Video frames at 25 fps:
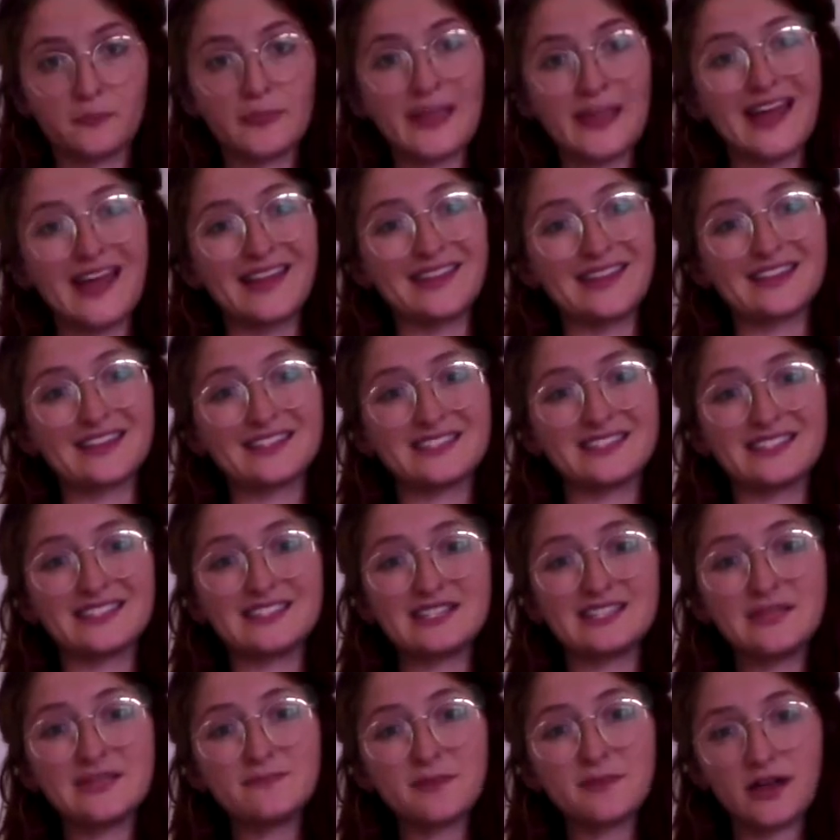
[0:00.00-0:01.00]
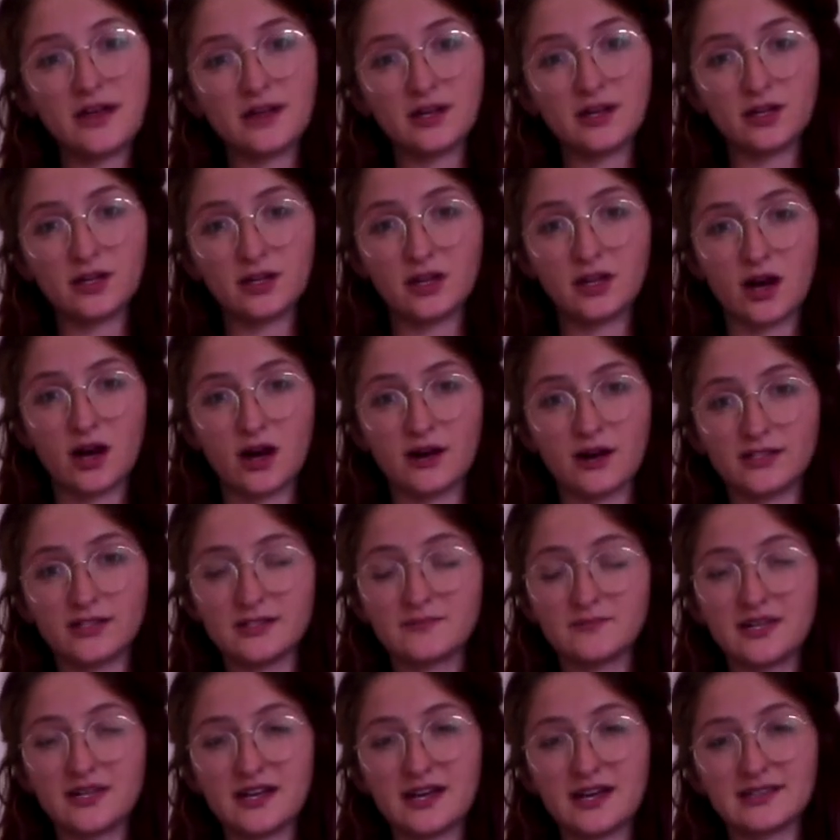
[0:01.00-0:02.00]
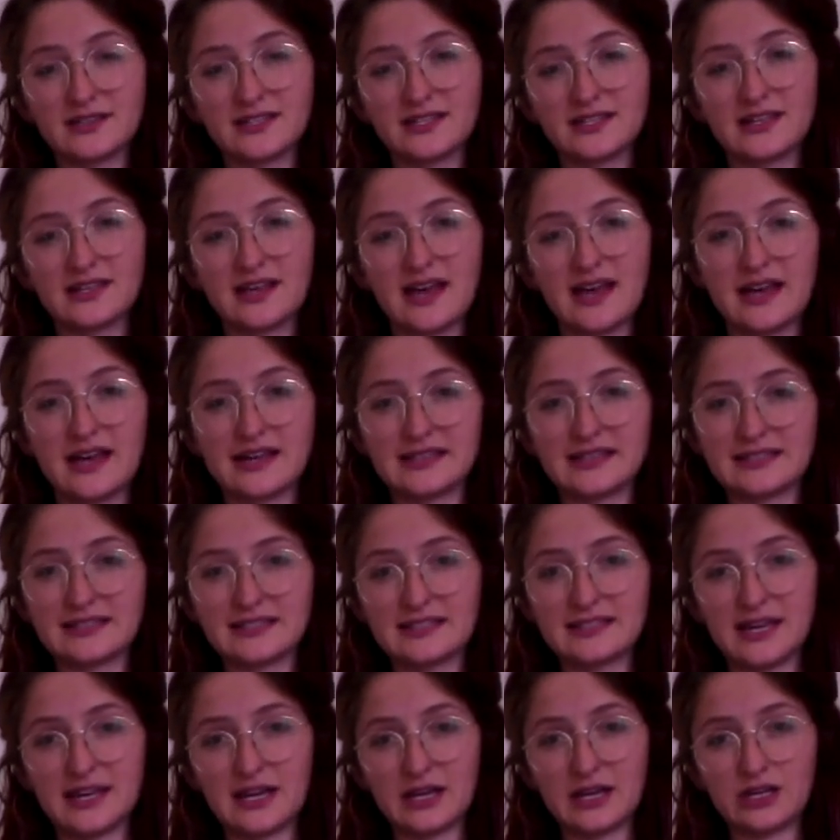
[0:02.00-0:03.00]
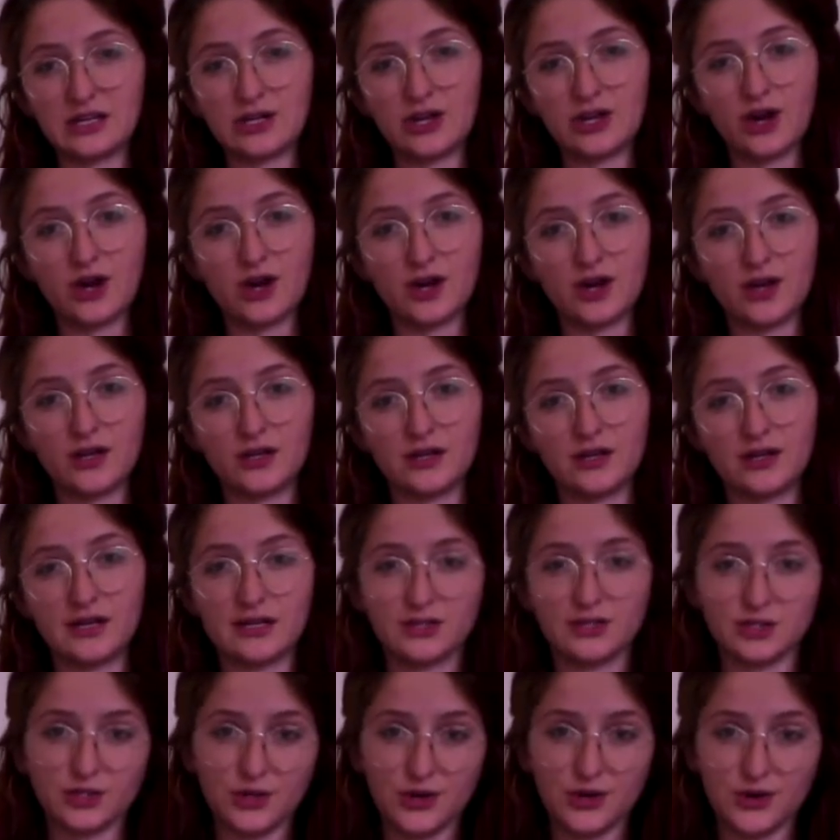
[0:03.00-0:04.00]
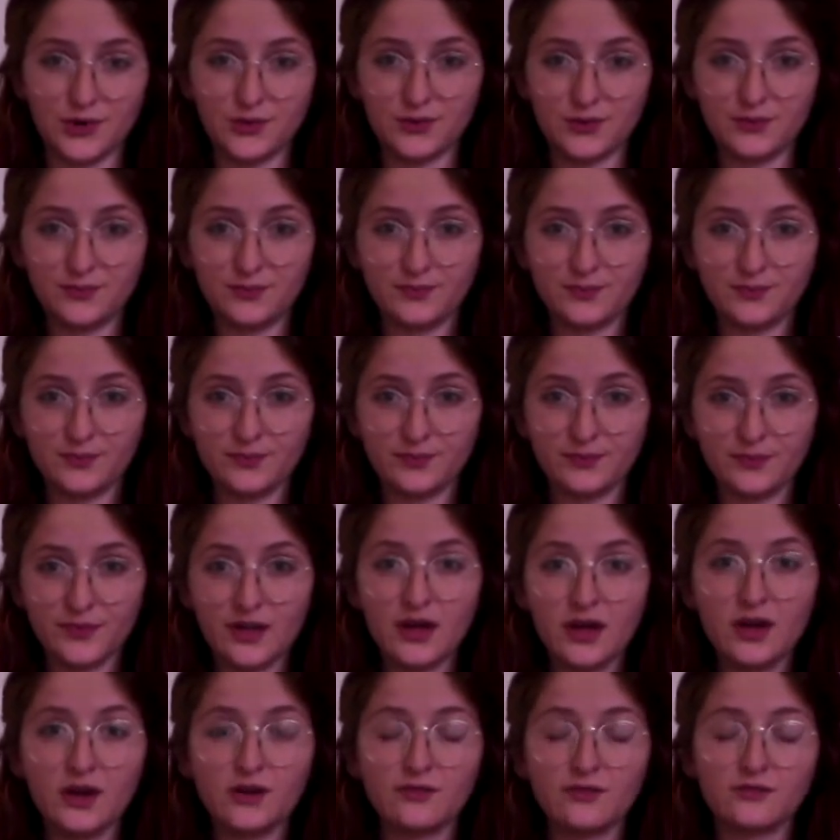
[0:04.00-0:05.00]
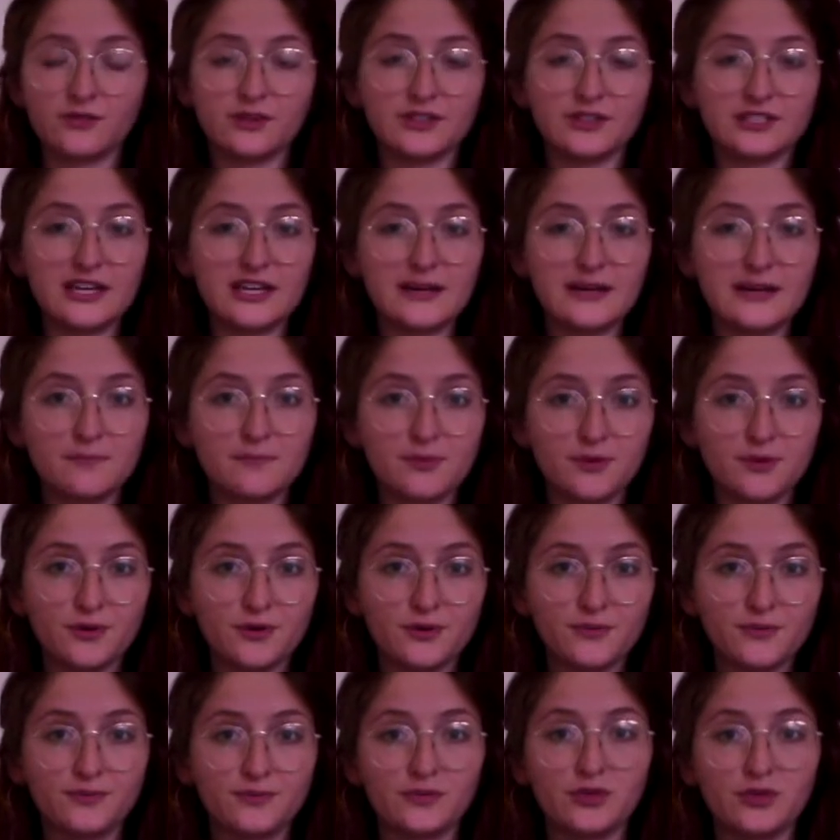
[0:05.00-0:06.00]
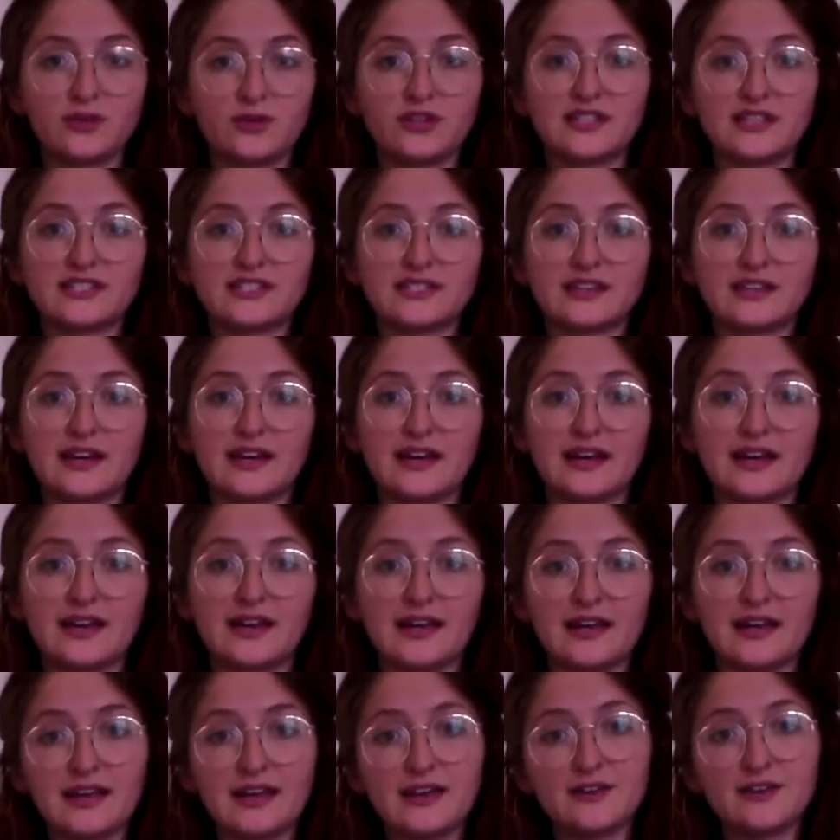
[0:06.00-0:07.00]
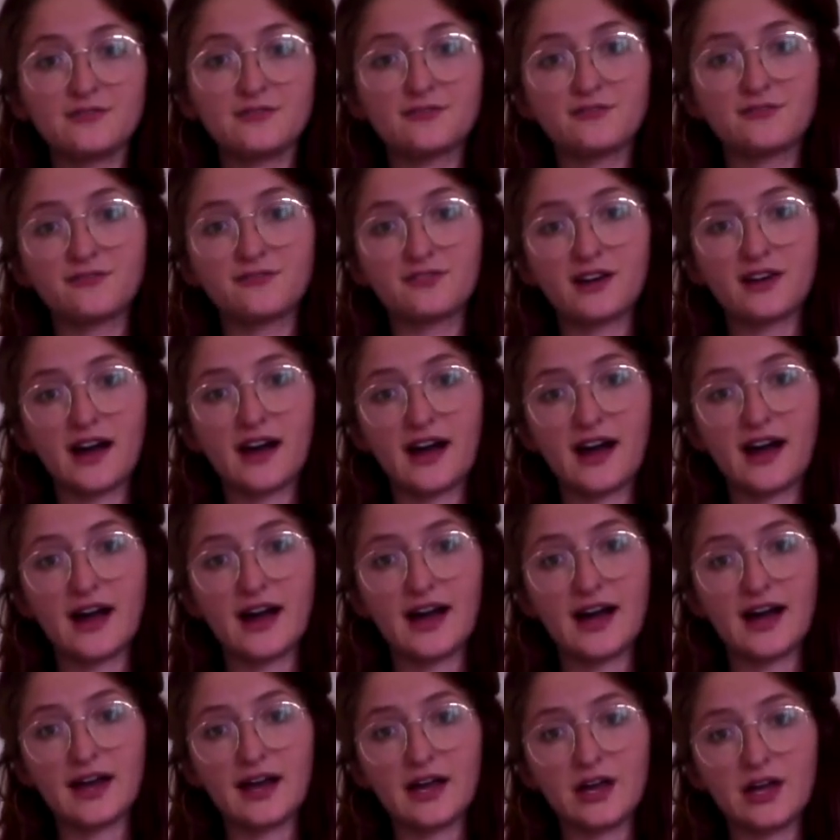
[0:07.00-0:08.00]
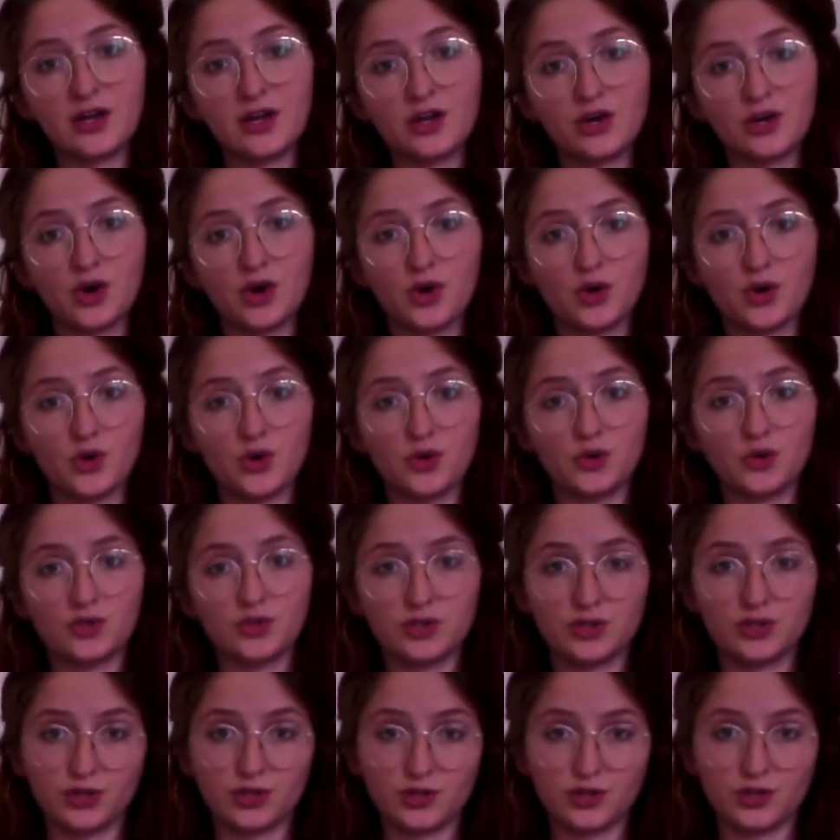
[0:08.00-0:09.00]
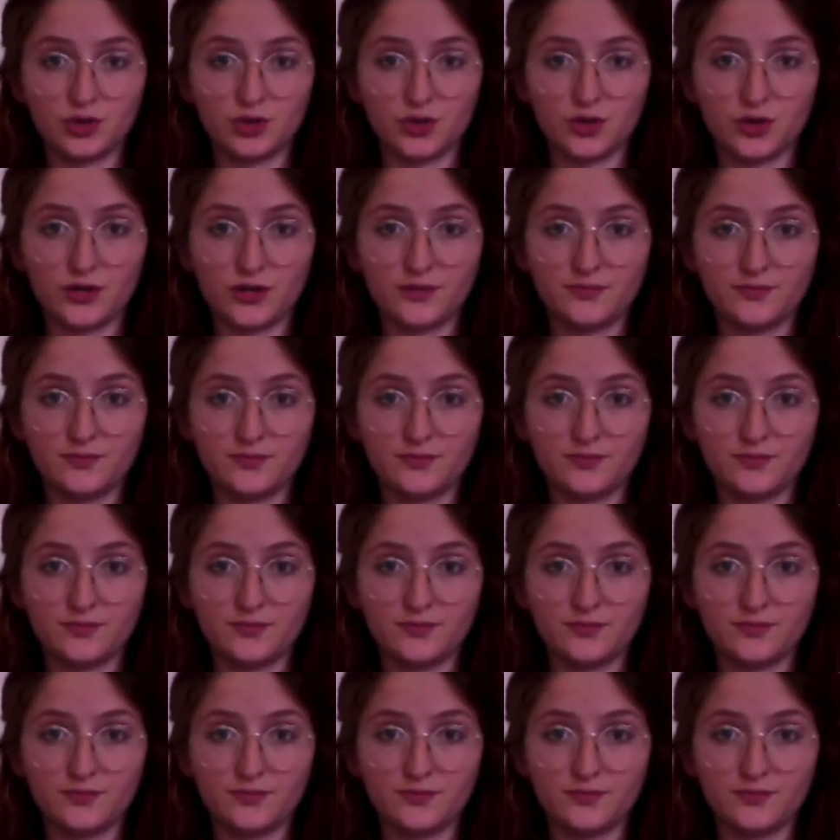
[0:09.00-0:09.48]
And that's a dependent clause because it can't stand on its own. For example, you can say, if I go to the store.